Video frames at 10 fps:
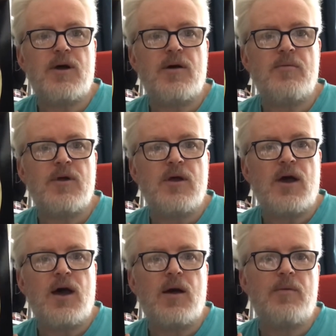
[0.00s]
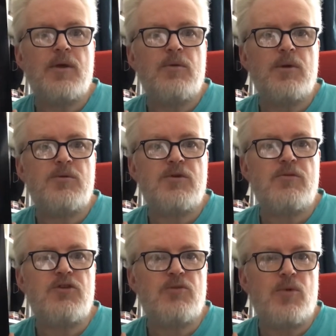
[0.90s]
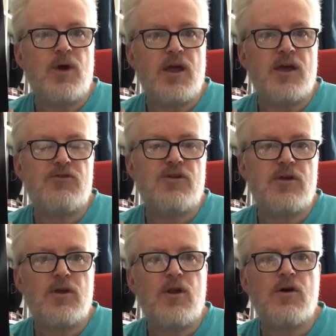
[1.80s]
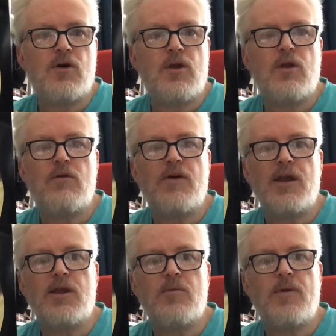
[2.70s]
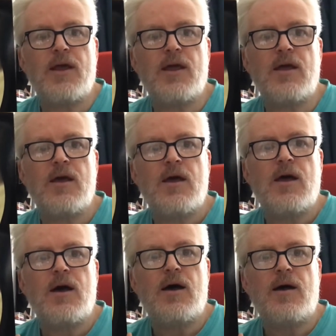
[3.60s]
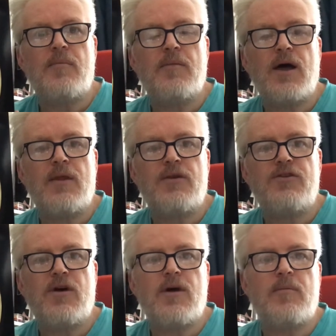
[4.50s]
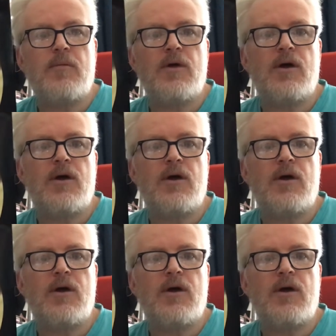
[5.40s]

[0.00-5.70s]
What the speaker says: And it was a reasonable hit. Certainly got a lot of radio play at the time.